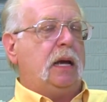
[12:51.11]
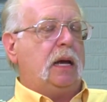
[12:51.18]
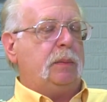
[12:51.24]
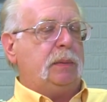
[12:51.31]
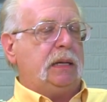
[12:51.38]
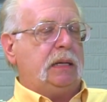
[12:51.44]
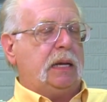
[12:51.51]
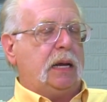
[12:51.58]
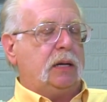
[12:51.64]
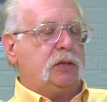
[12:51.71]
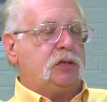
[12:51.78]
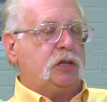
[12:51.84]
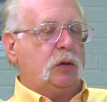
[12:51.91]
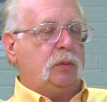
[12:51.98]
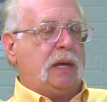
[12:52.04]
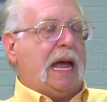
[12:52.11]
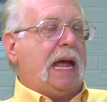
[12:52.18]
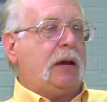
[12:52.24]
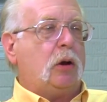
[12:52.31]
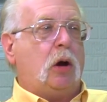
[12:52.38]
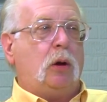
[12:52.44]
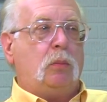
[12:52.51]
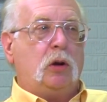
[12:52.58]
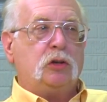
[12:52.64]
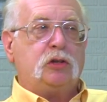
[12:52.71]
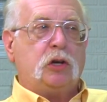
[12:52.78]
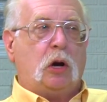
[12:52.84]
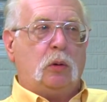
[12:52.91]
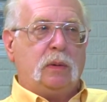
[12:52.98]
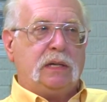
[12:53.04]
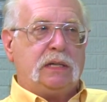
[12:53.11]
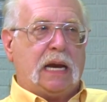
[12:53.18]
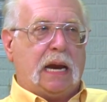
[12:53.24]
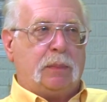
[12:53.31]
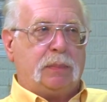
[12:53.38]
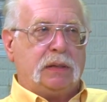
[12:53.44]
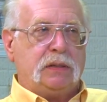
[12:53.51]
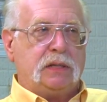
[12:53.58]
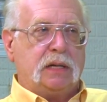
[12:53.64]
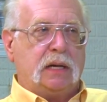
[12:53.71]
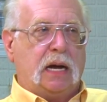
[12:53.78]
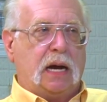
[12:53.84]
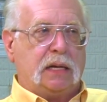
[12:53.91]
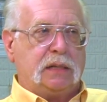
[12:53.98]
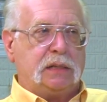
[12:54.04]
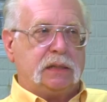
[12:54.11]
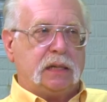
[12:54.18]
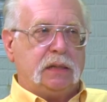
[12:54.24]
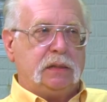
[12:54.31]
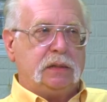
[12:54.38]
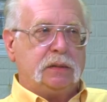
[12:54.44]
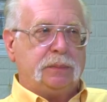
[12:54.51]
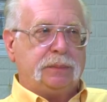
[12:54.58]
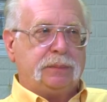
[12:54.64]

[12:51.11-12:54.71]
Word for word: I mean that. So that almost always happens in hot seats.